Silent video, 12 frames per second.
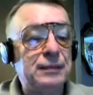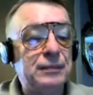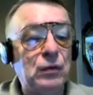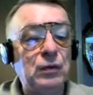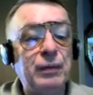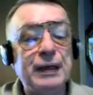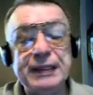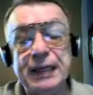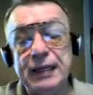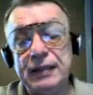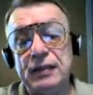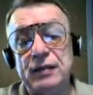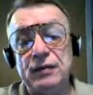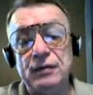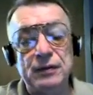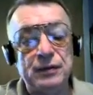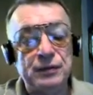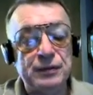or by date that
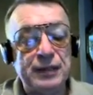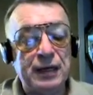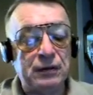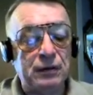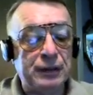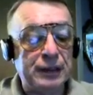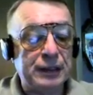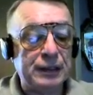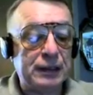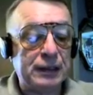you downloaded it.